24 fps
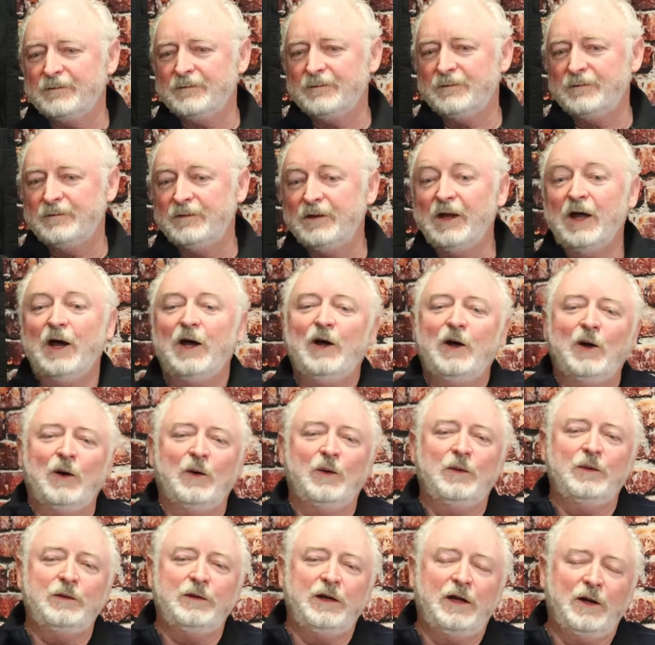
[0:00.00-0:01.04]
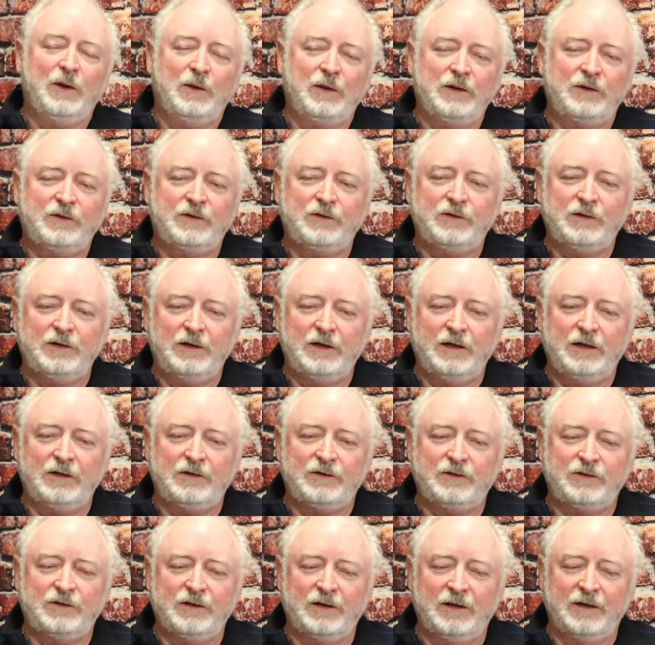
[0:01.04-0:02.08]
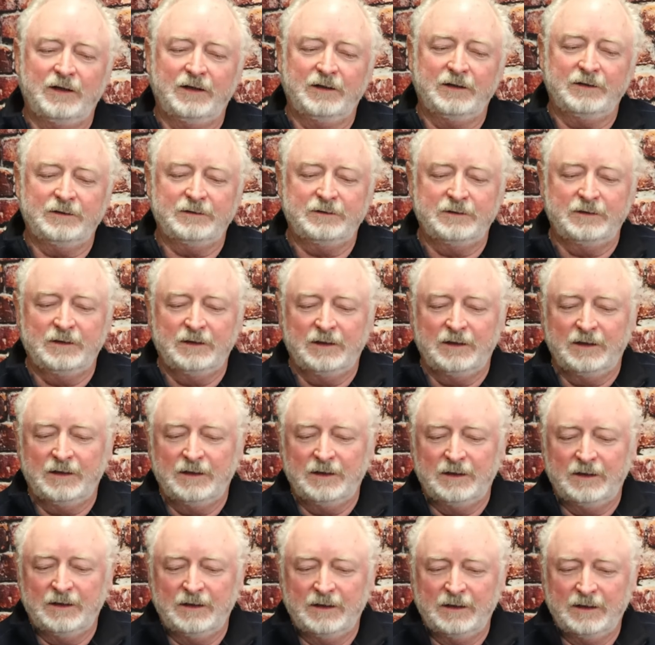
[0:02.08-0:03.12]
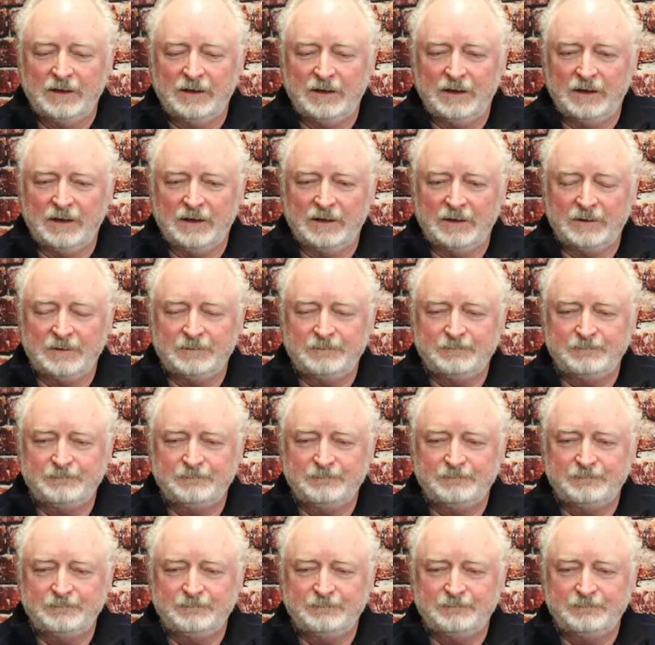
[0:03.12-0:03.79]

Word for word: No, no, it's it's uh, uh,